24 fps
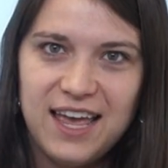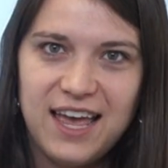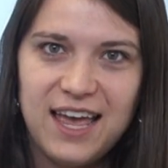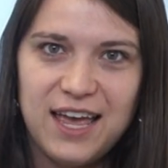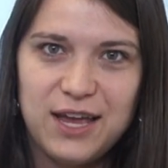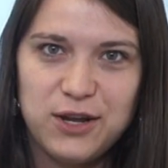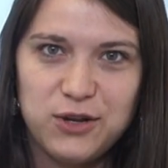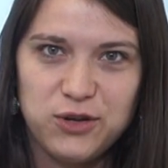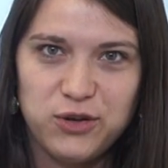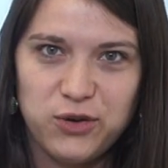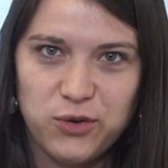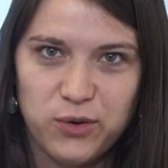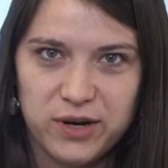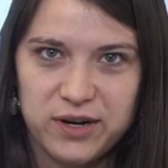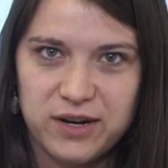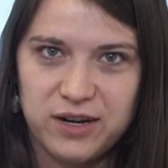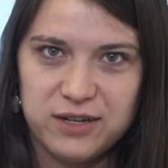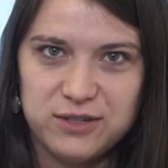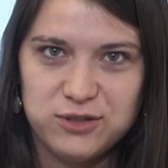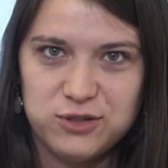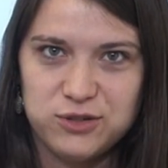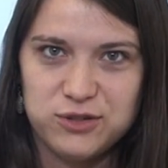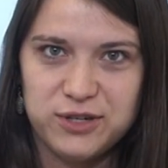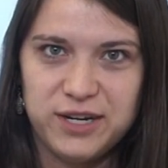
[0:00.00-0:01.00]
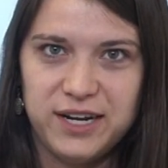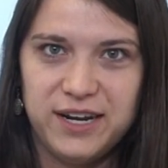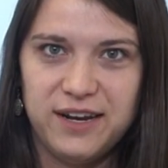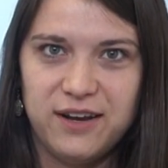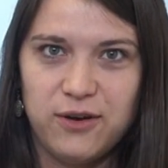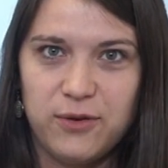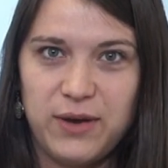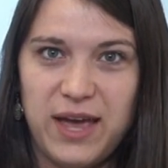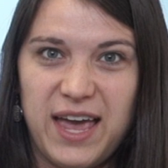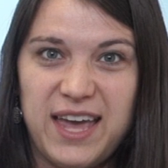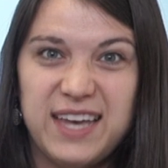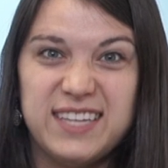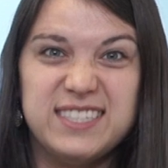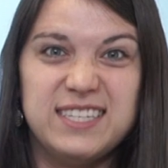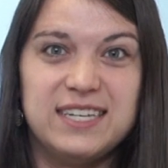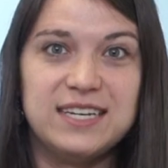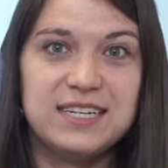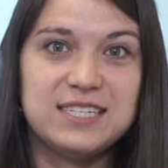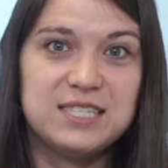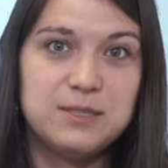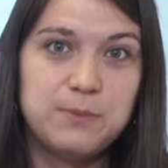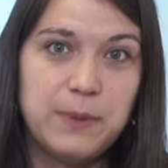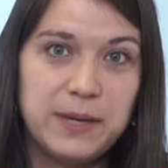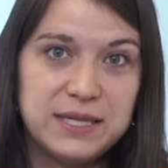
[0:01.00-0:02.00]
in your country? Okay, is it
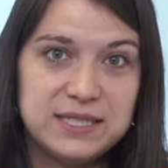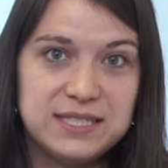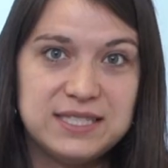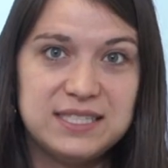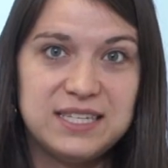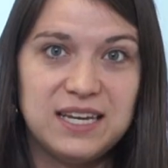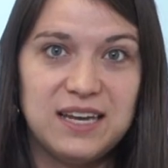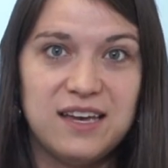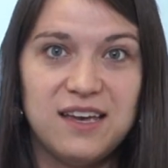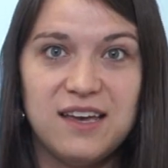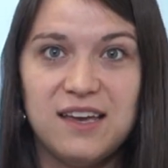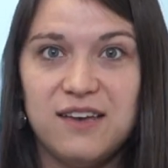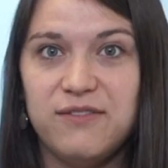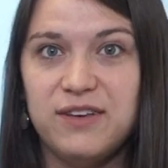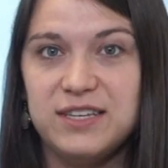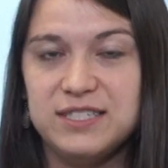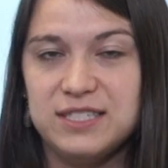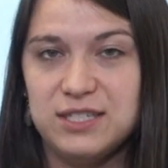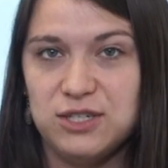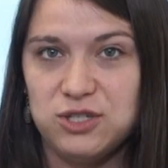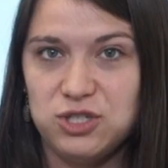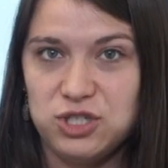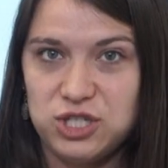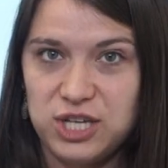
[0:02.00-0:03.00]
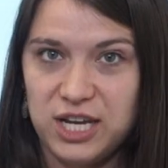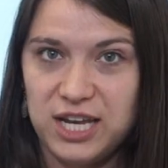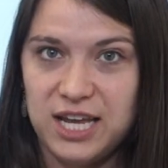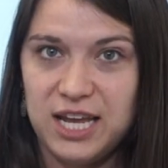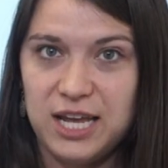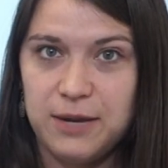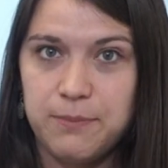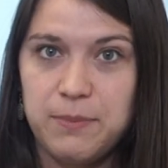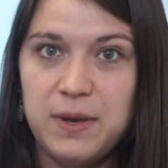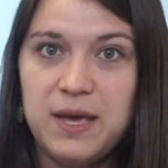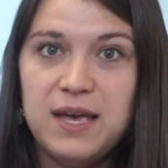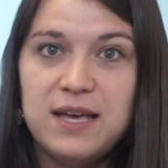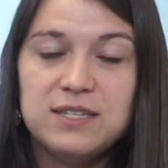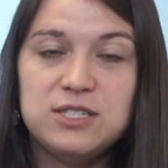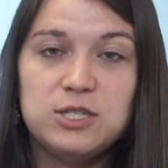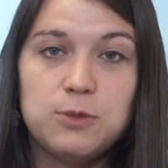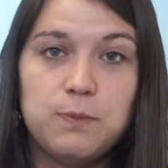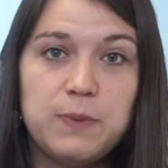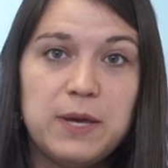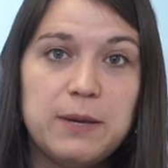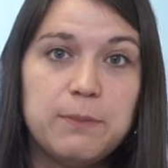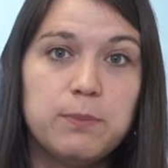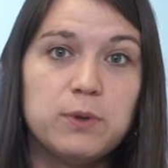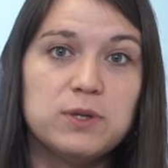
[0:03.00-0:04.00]
expensive? Is it cheap? Do
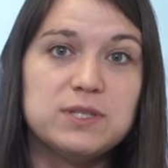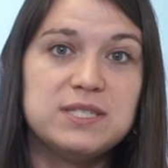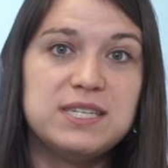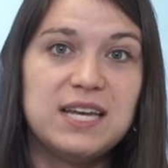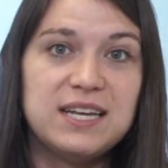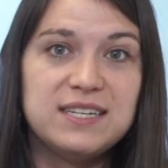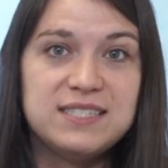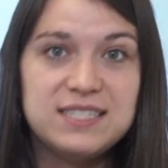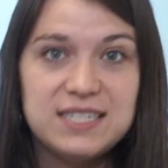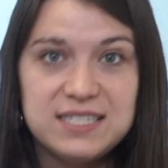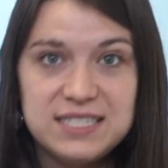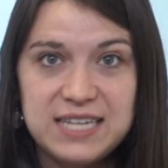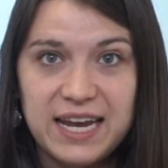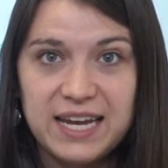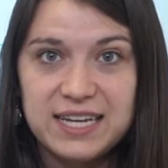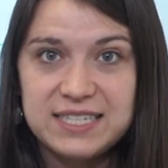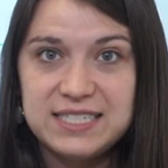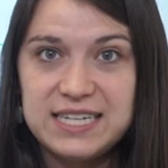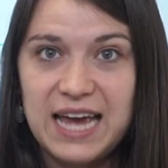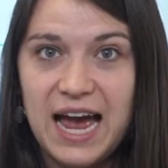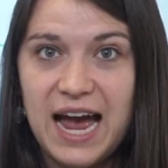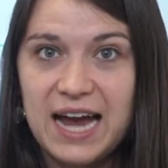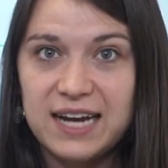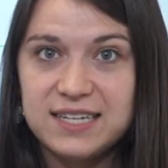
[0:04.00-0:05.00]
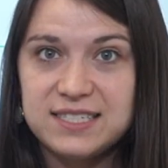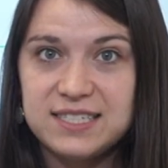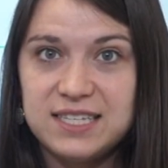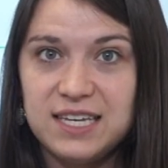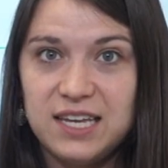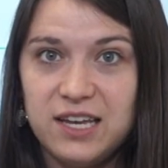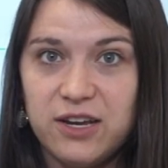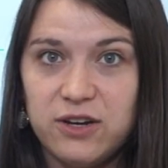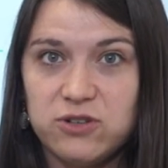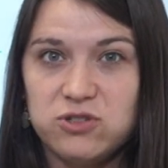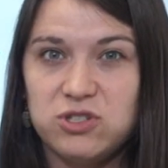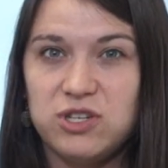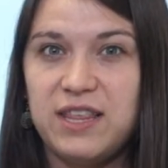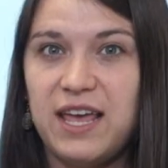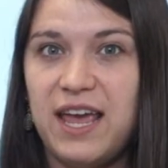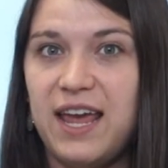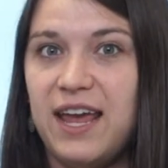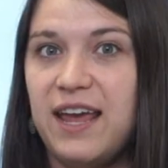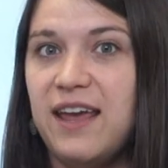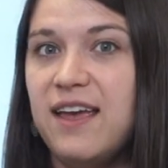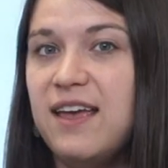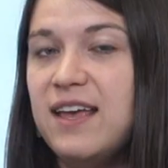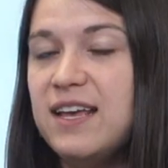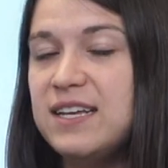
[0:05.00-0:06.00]
people tend to take a taxi, or do
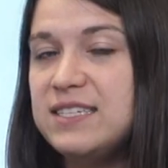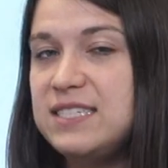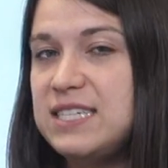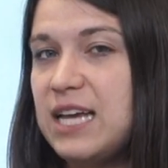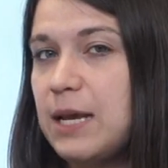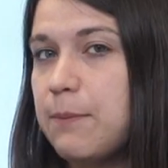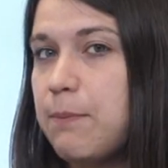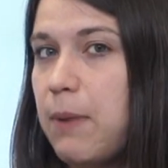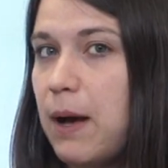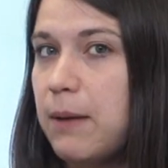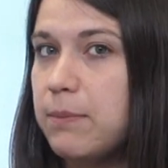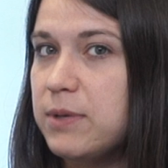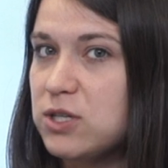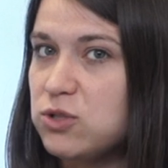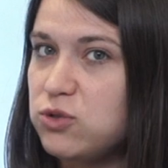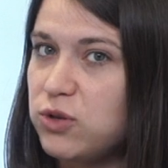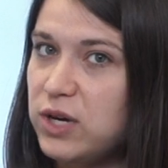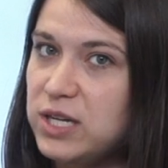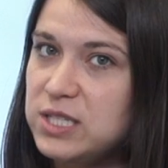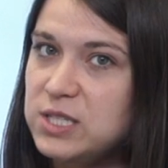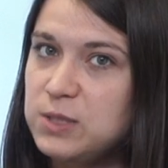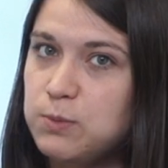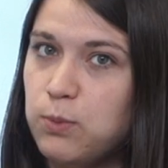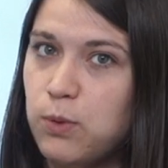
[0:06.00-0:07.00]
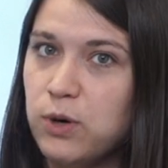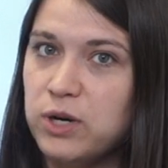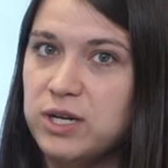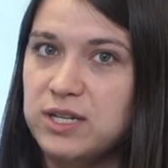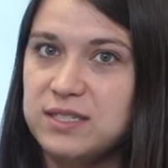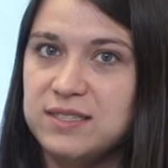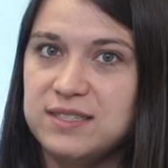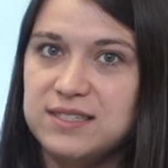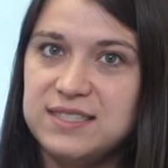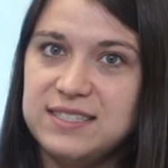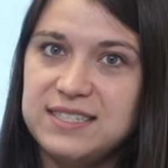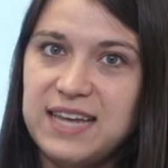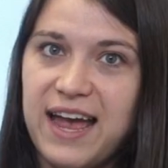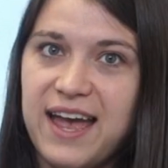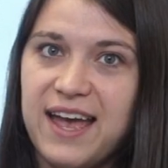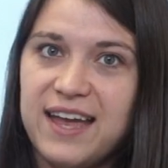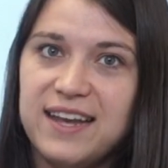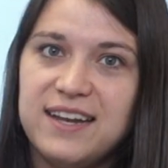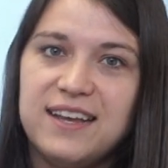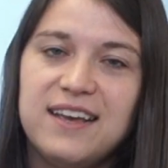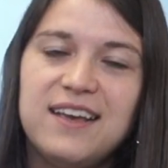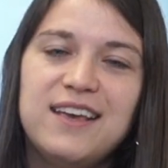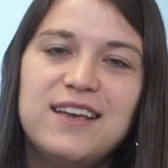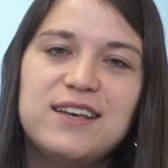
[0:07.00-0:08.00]
they take public transport
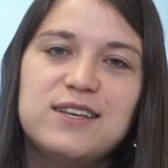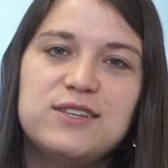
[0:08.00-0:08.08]
instead?